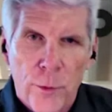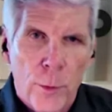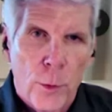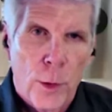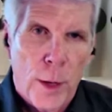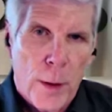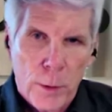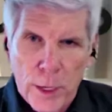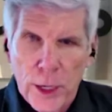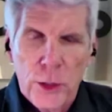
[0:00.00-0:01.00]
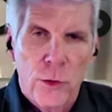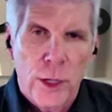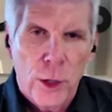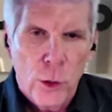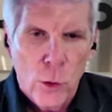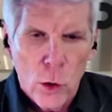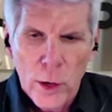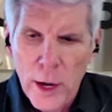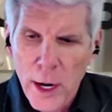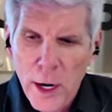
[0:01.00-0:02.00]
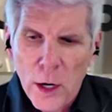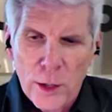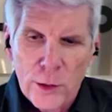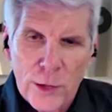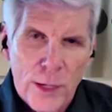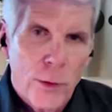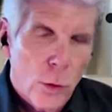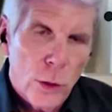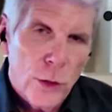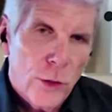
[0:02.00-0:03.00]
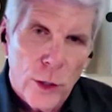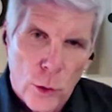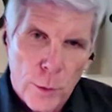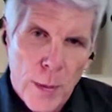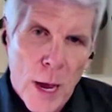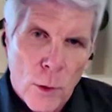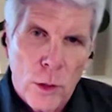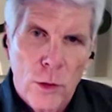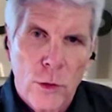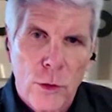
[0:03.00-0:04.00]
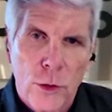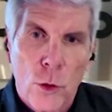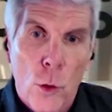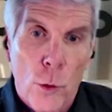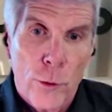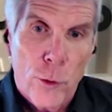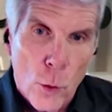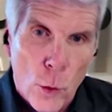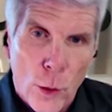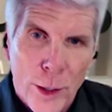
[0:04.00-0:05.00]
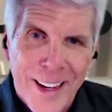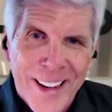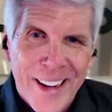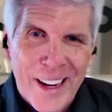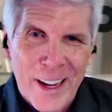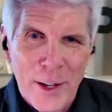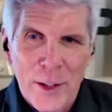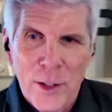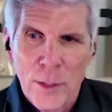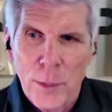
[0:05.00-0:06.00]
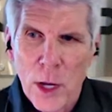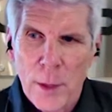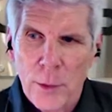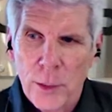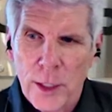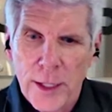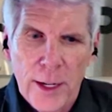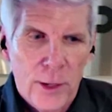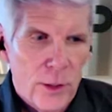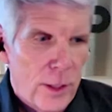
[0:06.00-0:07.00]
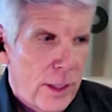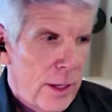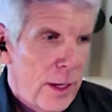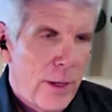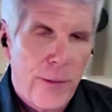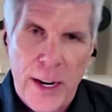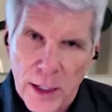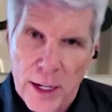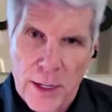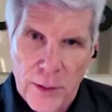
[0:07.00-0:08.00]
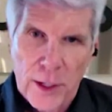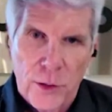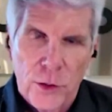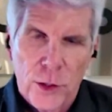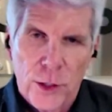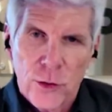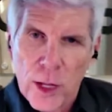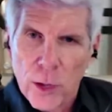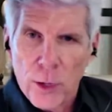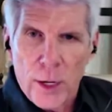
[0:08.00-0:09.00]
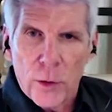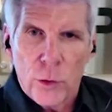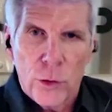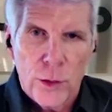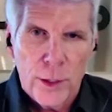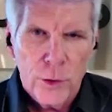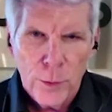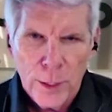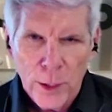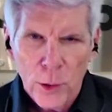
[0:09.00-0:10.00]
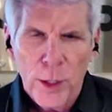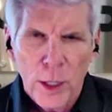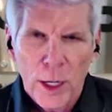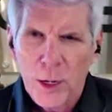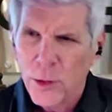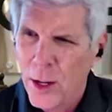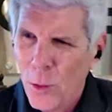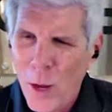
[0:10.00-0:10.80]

and from great publications like your own is that the world isn't going backwards; it's going forward. And sometimes it takes an event like this to accelerate those things, to make you realize,